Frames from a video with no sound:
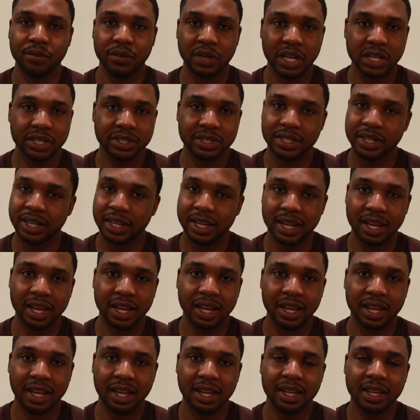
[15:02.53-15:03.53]
flashy
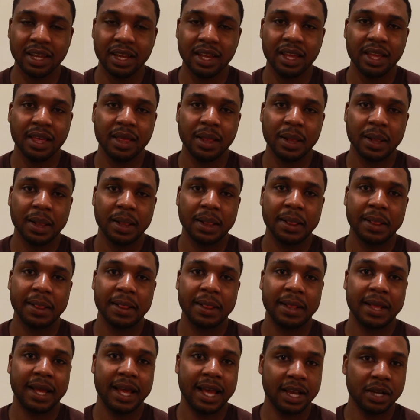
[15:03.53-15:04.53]
car
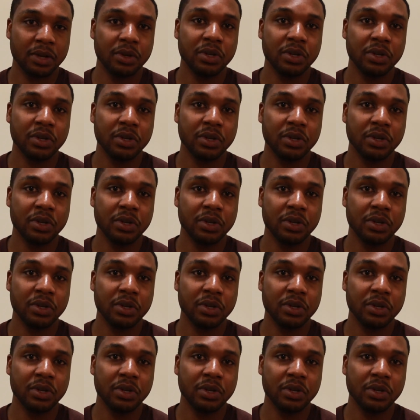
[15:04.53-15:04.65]
are